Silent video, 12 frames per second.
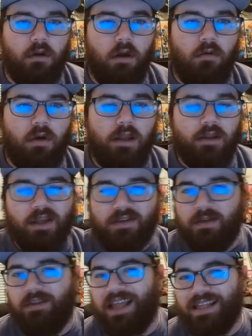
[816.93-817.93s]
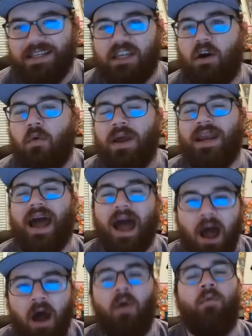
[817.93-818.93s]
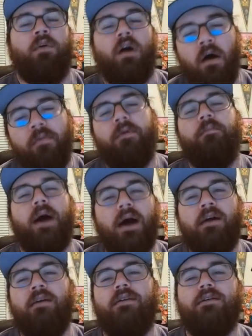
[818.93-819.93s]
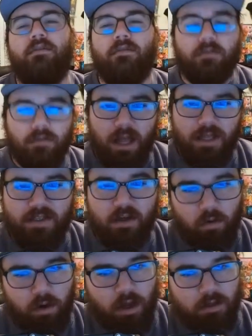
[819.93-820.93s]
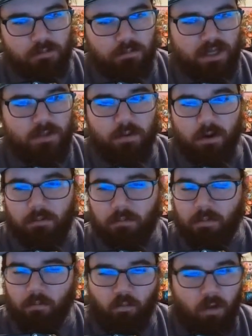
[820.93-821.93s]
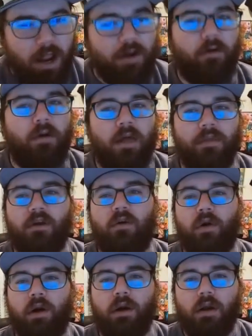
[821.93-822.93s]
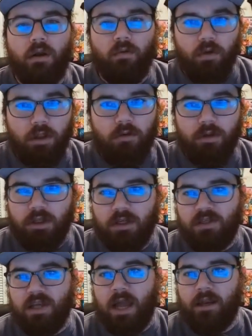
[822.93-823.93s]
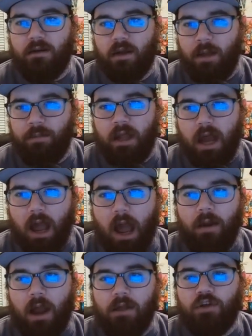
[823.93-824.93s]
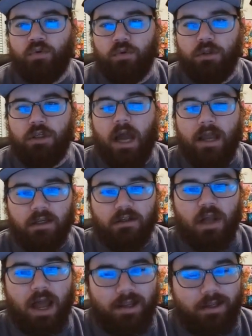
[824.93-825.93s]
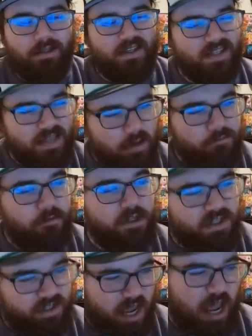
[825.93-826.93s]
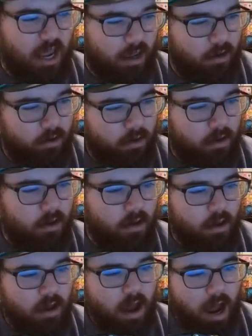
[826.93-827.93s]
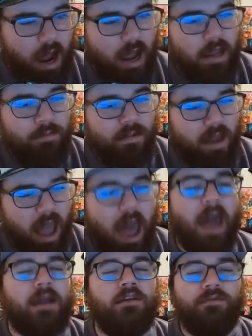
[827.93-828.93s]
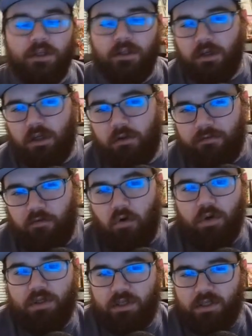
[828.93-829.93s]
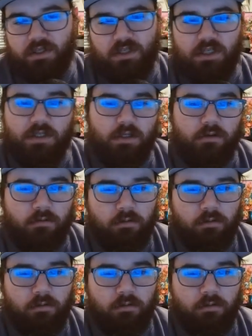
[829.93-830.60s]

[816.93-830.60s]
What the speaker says: All right, yeah, see, lots of going on the pod. Lots going on is baseball right around the corner. Really, really excited. I mean, I truly can safely say I am actively looking forward to the season.